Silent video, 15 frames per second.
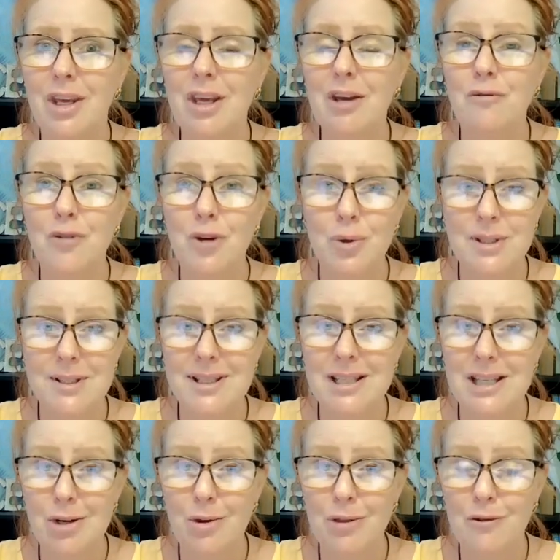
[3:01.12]
If you're
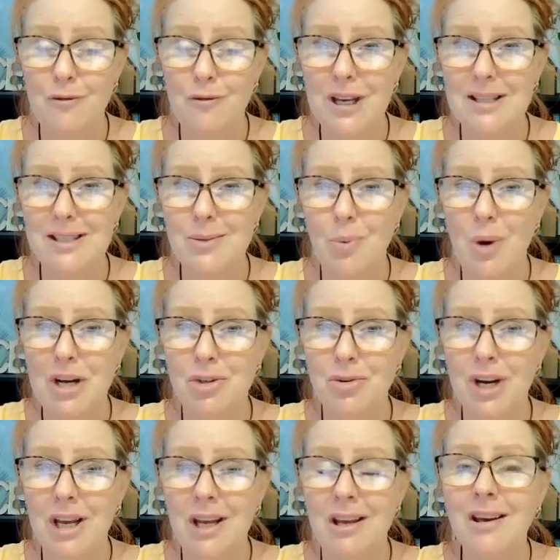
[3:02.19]
sitting on the fence
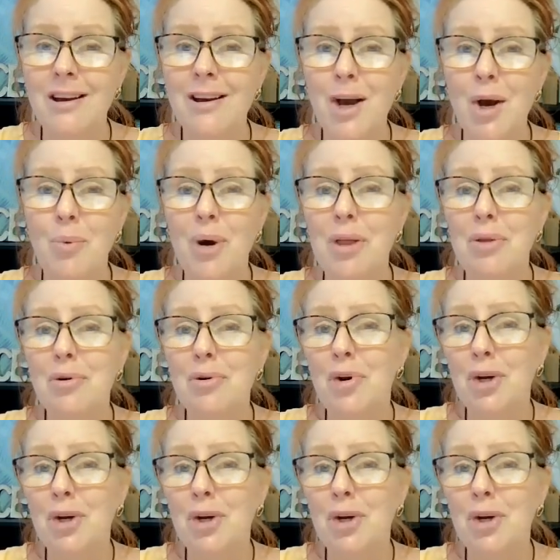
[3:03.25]
wondering whether or